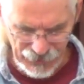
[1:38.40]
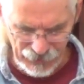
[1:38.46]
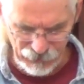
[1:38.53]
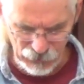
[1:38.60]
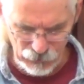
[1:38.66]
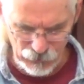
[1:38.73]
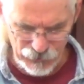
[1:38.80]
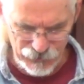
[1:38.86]
And
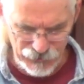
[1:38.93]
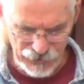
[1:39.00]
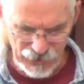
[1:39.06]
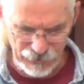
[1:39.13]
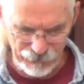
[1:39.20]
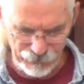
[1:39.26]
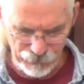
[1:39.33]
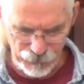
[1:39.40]
the Lord
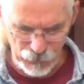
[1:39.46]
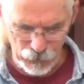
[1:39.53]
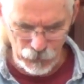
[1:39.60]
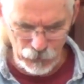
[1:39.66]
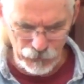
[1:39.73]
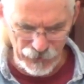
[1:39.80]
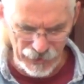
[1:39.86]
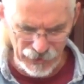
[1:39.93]
said,
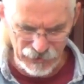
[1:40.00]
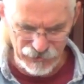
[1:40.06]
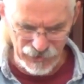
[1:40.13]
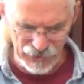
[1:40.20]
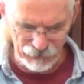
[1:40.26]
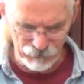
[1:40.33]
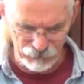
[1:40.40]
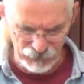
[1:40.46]
who then is
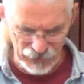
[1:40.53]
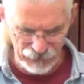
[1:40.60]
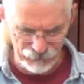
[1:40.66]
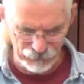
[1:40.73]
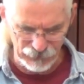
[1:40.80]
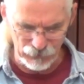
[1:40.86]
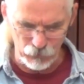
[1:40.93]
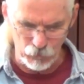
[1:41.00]
that
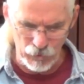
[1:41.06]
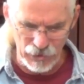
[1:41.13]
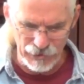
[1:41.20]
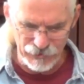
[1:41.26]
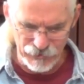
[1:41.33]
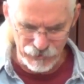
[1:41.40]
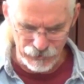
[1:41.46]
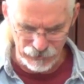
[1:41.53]
faithful and
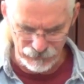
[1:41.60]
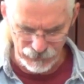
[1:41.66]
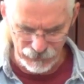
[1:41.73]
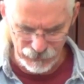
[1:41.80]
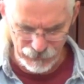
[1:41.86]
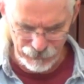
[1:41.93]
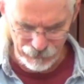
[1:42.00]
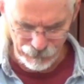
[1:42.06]
wise servant?
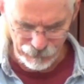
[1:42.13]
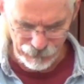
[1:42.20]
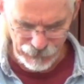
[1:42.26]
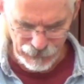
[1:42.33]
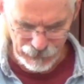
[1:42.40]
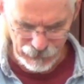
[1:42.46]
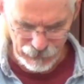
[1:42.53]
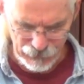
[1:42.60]

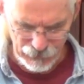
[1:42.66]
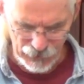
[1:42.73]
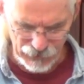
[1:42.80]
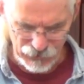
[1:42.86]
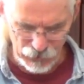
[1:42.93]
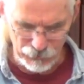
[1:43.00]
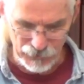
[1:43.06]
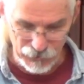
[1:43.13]

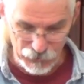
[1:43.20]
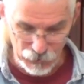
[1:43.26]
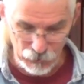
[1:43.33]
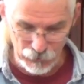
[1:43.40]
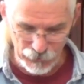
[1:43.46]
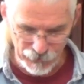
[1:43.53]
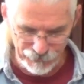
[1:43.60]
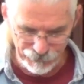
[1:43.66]
Excuse me,
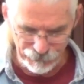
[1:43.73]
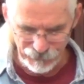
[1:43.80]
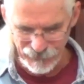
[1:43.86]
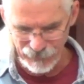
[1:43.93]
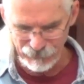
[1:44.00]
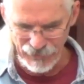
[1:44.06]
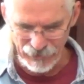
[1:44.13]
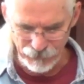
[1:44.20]
steward.
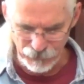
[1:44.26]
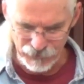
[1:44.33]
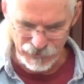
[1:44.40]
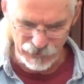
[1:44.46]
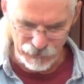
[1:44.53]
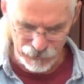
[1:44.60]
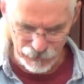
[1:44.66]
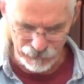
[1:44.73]
In Matthew, he
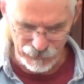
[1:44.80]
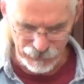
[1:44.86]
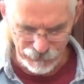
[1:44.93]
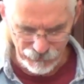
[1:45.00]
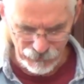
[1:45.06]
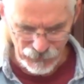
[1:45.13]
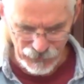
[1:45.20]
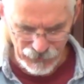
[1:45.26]
says servant.
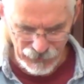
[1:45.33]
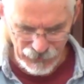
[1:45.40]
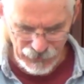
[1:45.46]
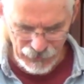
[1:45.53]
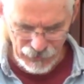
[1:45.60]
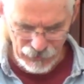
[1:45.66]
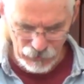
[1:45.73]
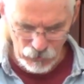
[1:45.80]

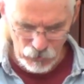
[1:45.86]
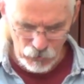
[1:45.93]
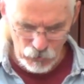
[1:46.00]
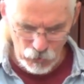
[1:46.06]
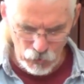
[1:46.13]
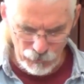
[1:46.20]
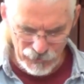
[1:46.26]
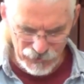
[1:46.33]

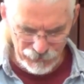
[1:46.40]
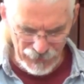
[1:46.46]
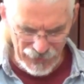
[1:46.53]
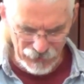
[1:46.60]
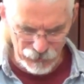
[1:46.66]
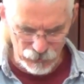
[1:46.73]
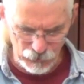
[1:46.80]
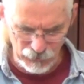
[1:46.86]
Whom his
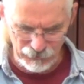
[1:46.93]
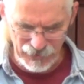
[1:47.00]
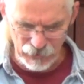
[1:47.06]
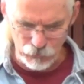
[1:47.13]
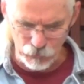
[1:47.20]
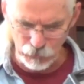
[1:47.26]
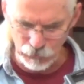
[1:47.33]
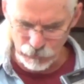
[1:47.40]
master will
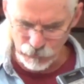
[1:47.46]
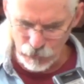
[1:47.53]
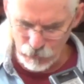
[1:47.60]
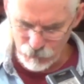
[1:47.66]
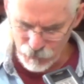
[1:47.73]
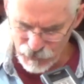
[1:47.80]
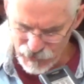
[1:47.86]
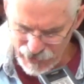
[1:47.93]
make ruler
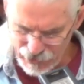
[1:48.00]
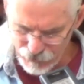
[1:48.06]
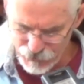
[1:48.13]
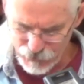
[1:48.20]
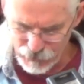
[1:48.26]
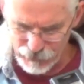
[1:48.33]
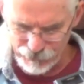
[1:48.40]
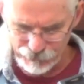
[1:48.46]
over his
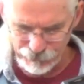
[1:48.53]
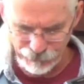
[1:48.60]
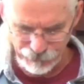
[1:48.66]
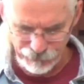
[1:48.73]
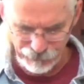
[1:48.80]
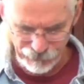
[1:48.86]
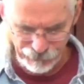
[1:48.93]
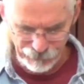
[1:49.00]
household.
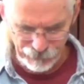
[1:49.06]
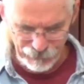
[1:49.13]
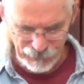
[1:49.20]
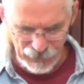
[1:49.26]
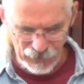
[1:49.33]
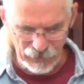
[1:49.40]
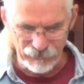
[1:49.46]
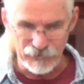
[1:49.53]

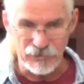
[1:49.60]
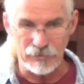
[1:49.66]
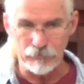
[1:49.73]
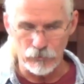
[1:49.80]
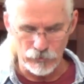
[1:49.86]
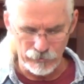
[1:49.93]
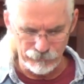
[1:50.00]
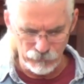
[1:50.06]
Obviously, I'm
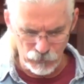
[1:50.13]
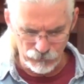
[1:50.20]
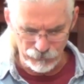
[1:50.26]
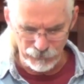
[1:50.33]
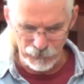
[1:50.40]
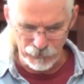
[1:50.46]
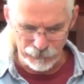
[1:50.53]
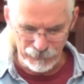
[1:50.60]
more, more
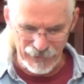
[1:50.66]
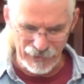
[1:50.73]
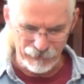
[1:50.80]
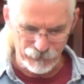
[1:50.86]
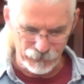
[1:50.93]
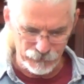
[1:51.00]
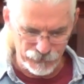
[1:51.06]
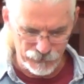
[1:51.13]
familiar with
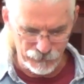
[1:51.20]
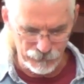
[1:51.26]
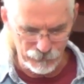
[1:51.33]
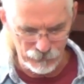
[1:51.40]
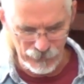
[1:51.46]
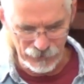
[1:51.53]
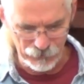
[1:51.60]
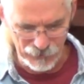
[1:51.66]
Matthew's
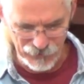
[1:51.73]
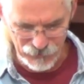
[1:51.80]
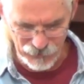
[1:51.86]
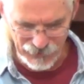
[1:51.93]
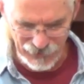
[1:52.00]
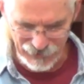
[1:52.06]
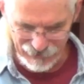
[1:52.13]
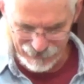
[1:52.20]
rendering, so
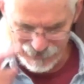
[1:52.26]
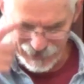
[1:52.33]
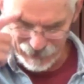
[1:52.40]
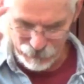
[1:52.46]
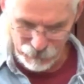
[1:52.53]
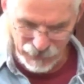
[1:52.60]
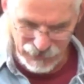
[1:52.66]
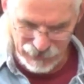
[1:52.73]
I can tend
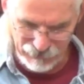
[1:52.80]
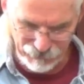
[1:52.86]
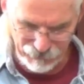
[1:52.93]
to read